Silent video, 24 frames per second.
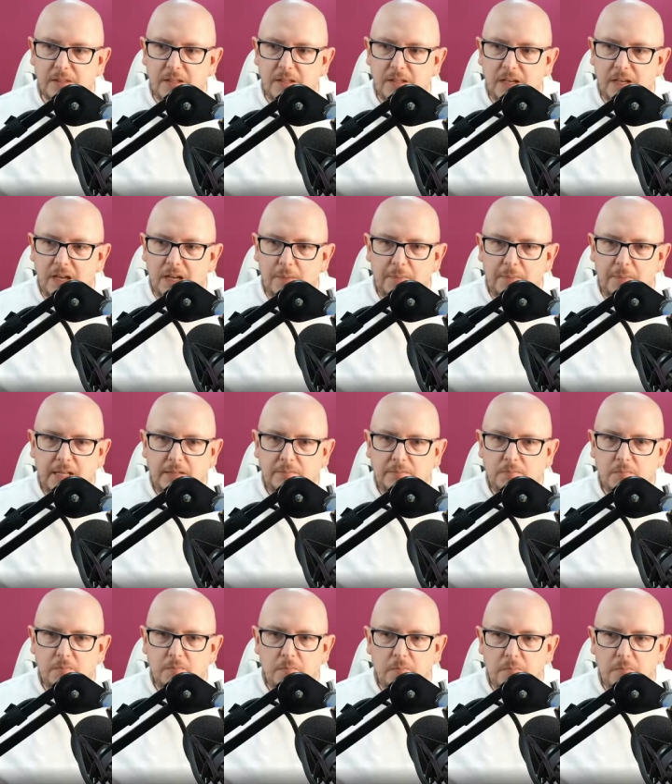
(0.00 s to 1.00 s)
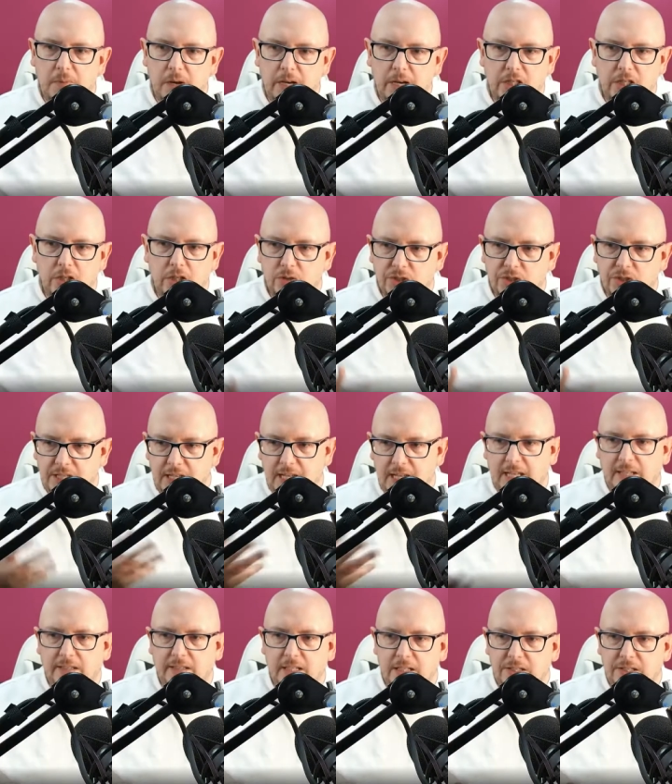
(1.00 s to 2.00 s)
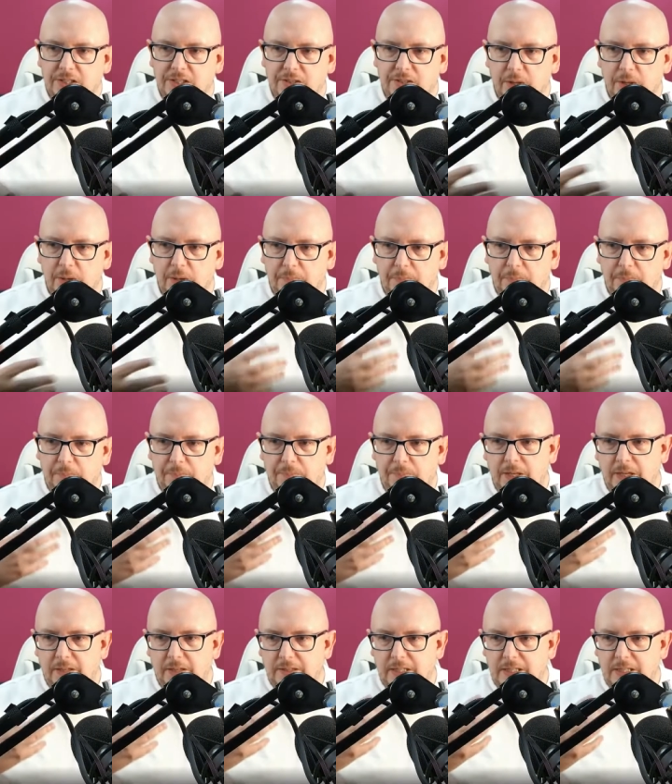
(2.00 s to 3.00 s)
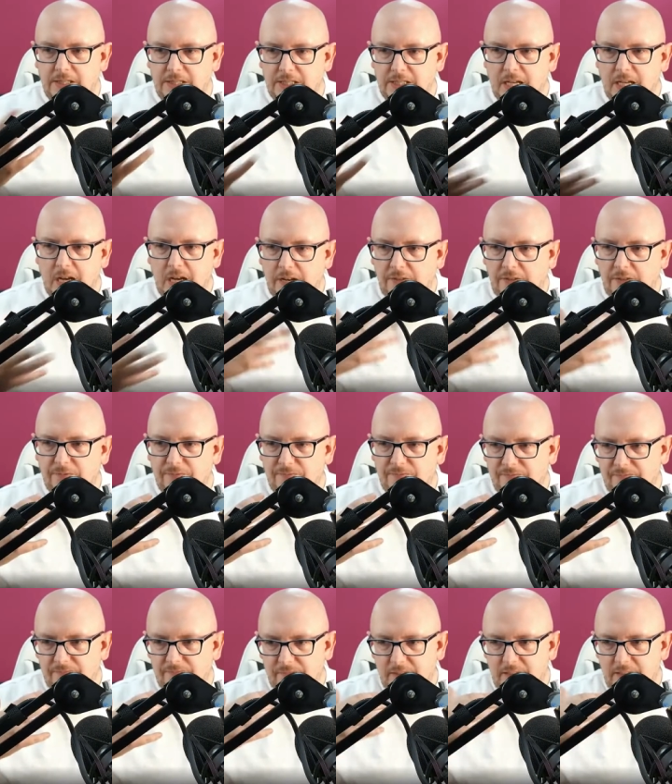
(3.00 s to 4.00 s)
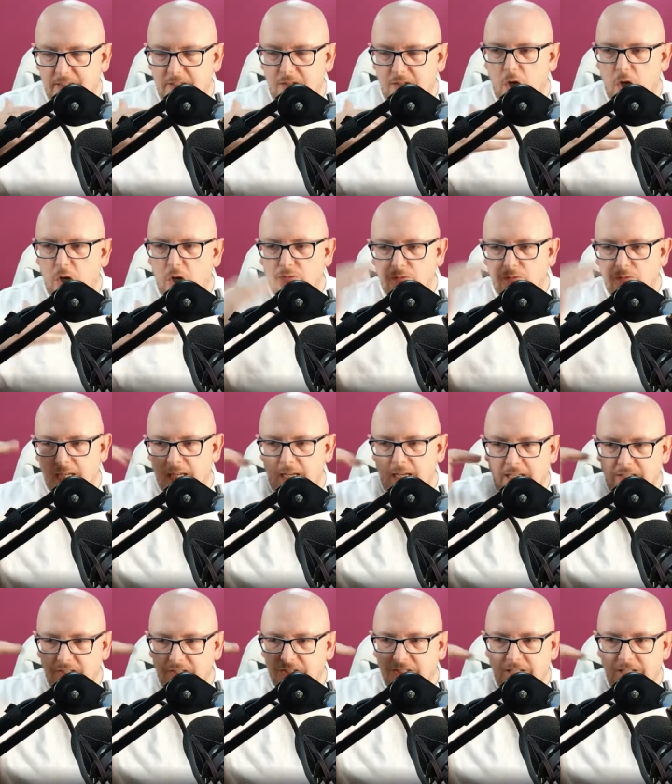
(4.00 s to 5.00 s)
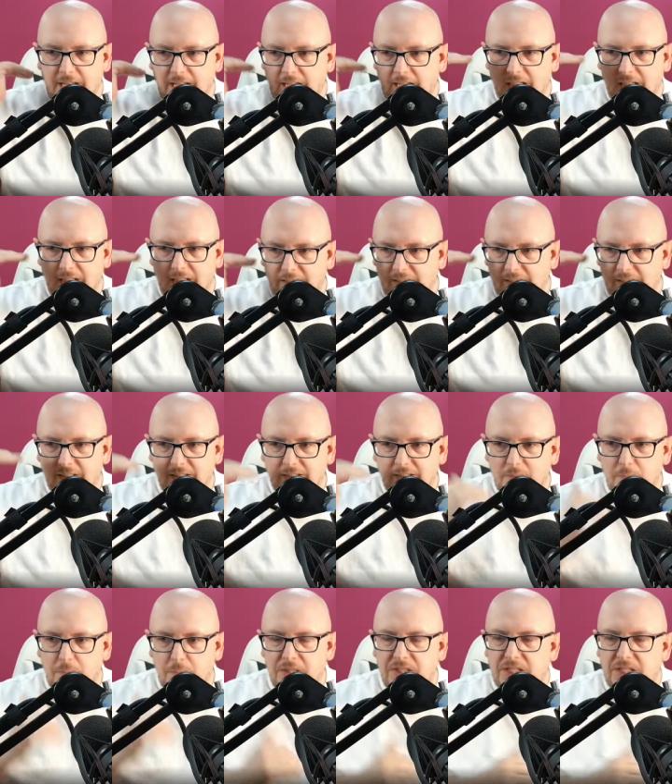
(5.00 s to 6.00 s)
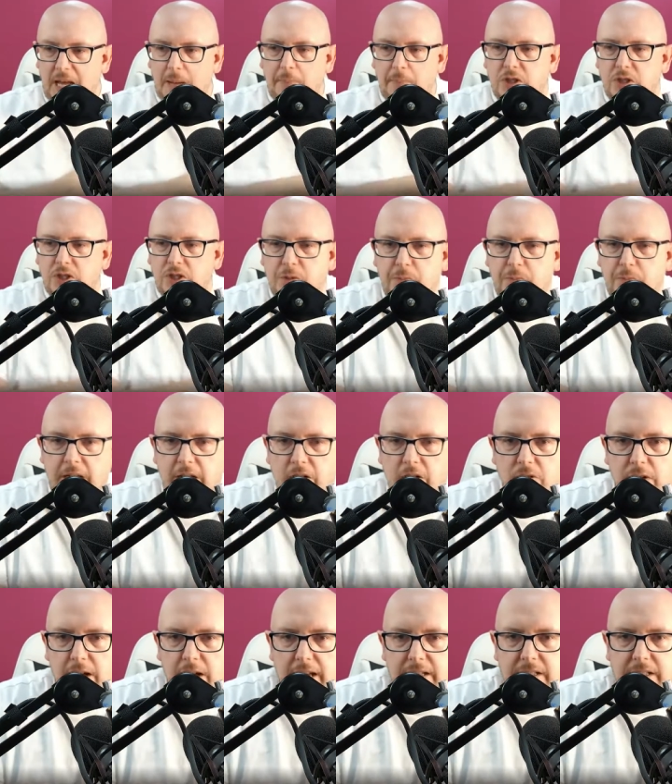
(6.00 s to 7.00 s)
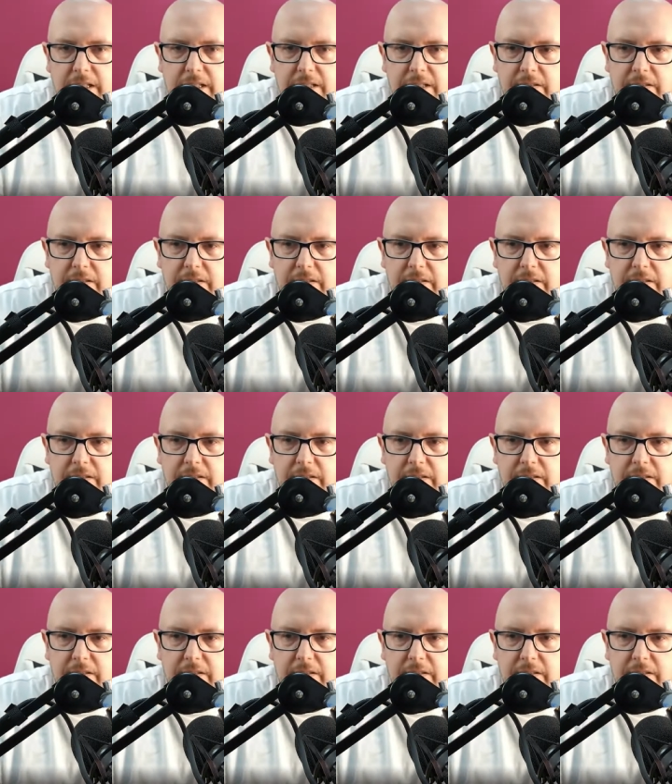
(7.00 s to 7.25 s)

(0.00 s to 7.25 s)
I mean, are you seeing this, that, that this kind of unrealistic perceptions being created?